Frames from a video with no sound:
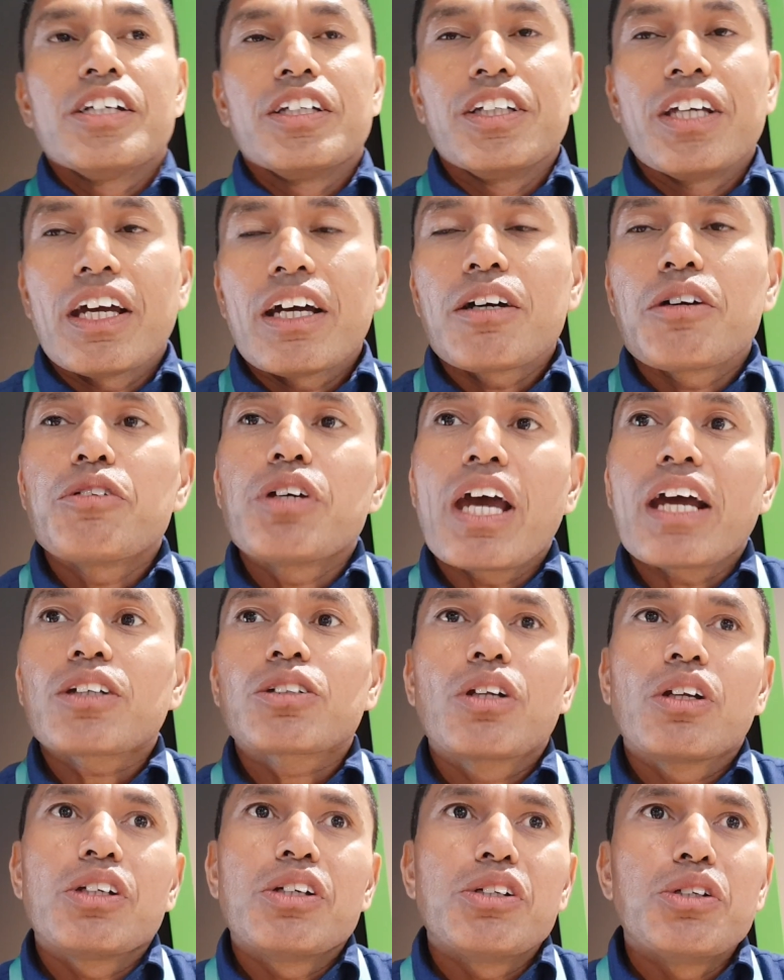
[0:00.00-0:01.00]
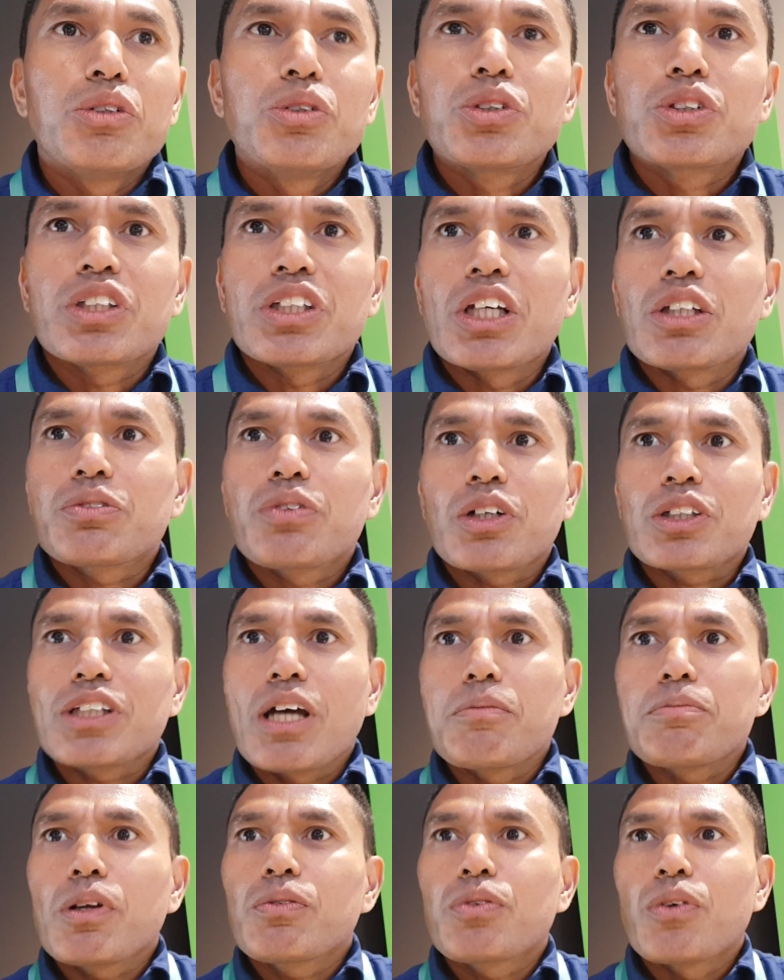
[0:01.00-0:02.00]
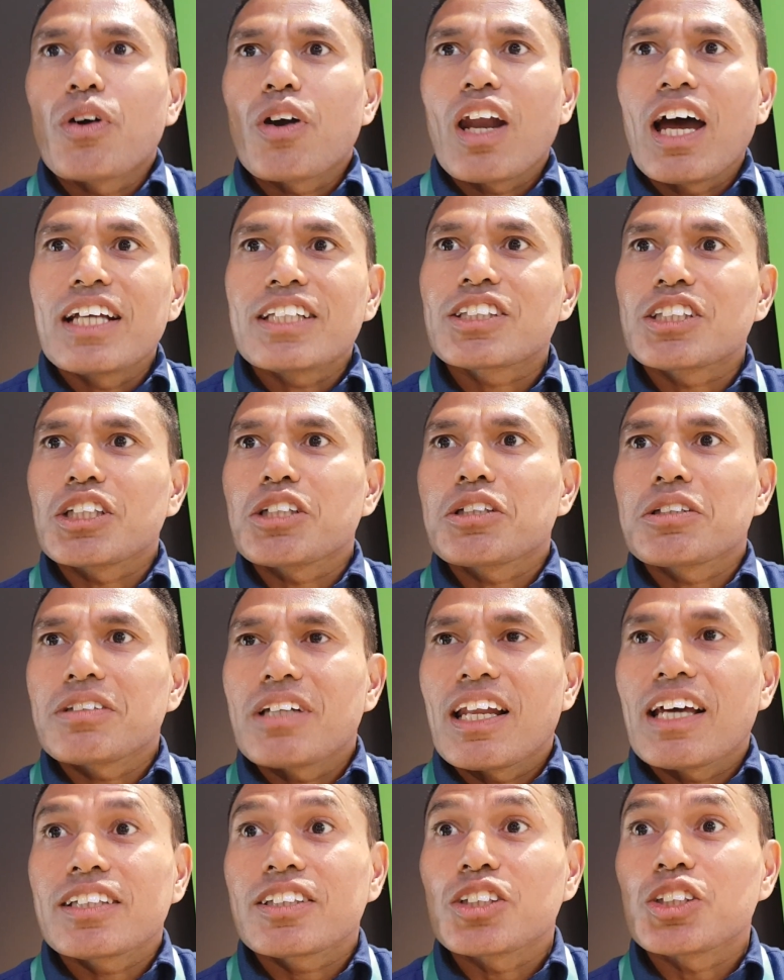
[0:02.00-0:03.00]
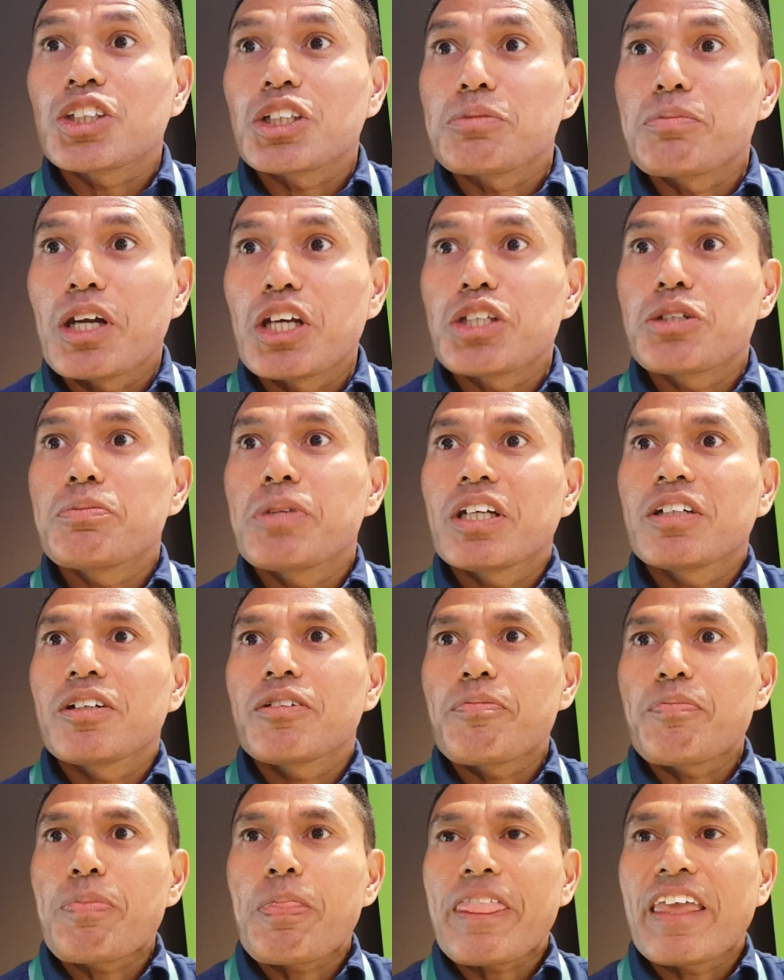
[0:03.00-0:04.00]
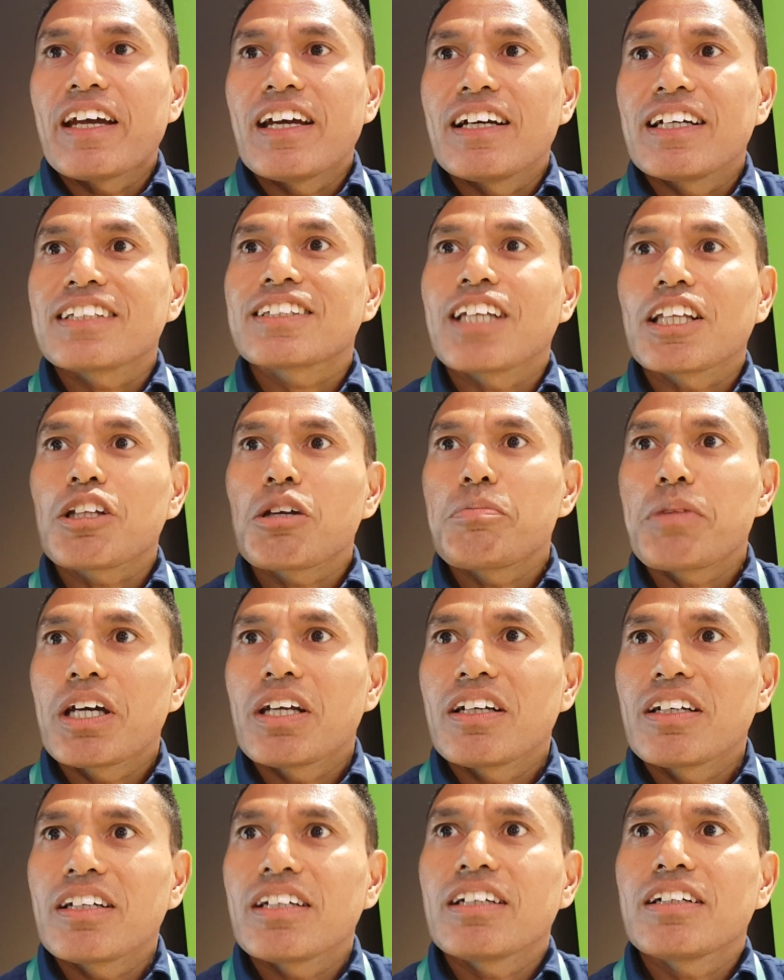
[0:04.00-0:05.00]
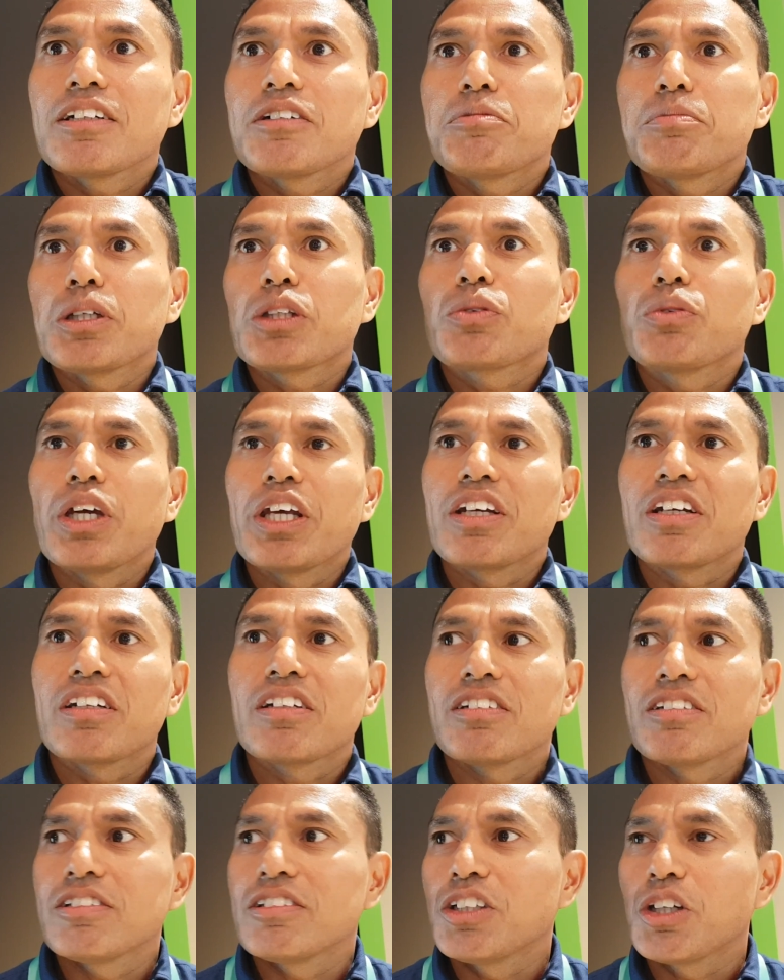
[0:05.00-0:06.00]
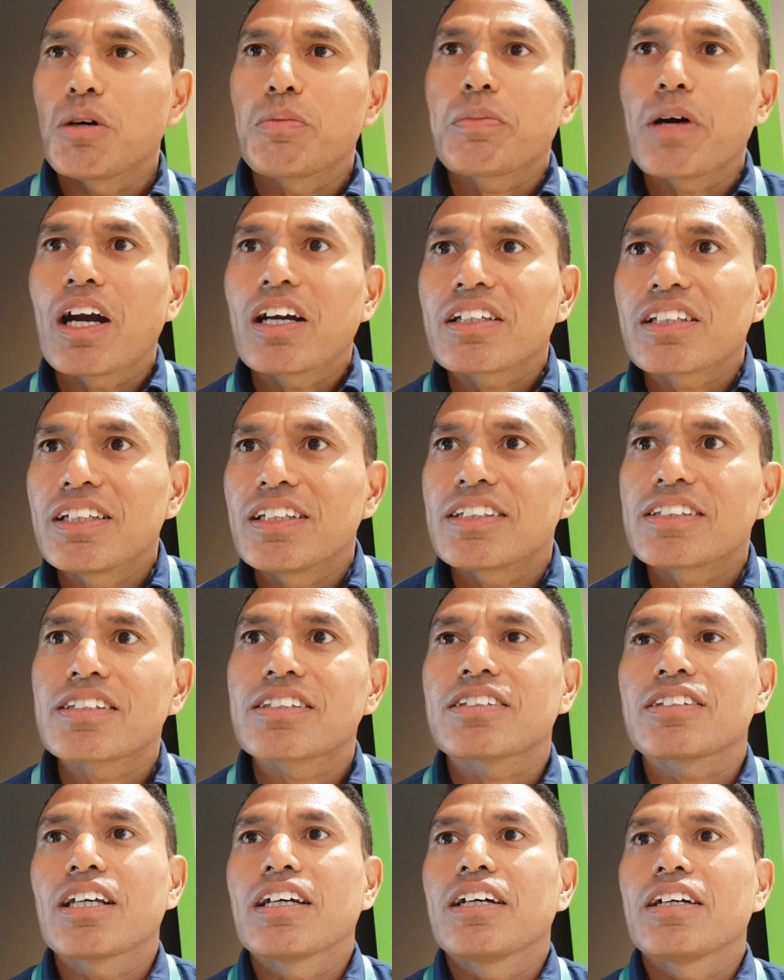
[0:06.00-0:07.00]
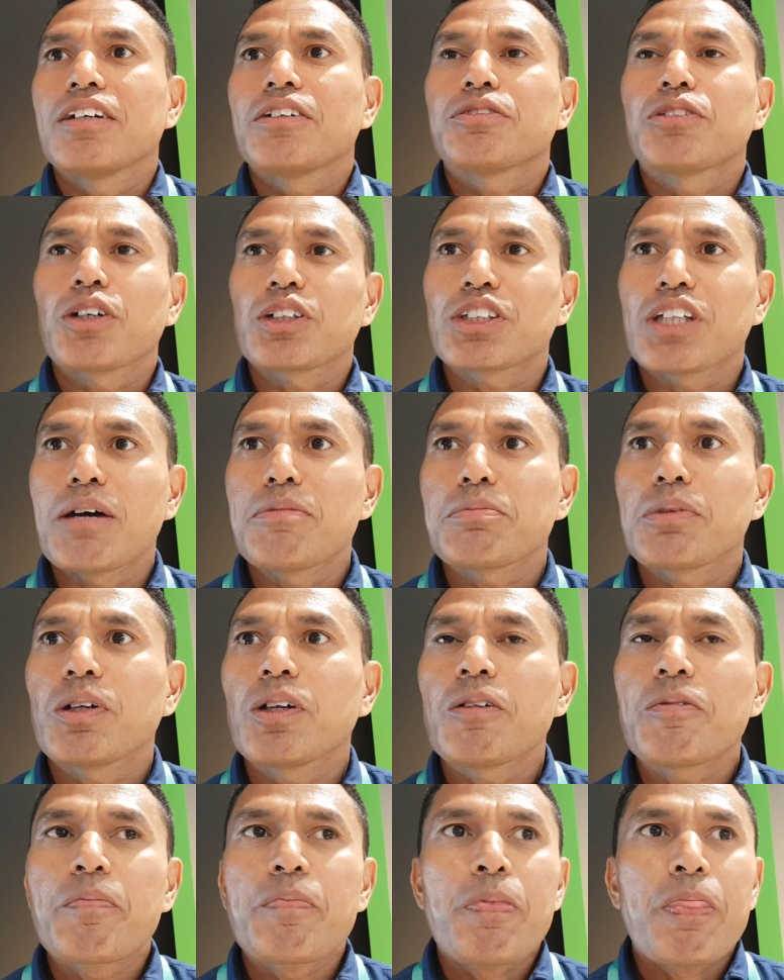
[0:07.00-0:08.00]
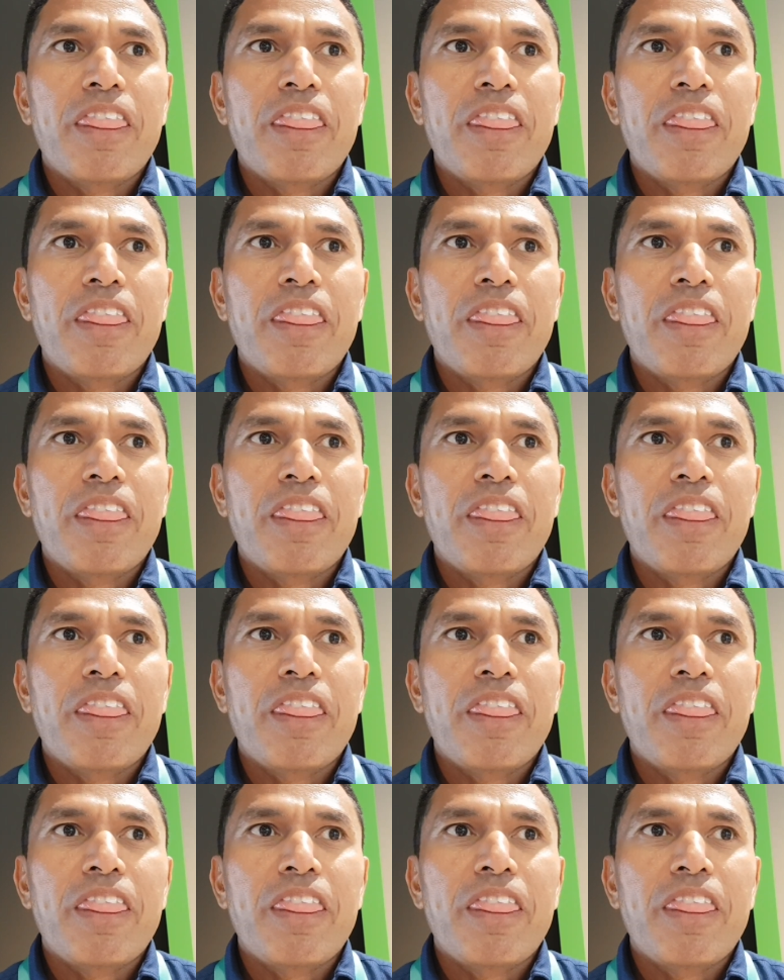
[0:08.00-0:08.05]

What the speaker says: Yeah, we actually using it, for example, for licensing management, settlement between parties, for example.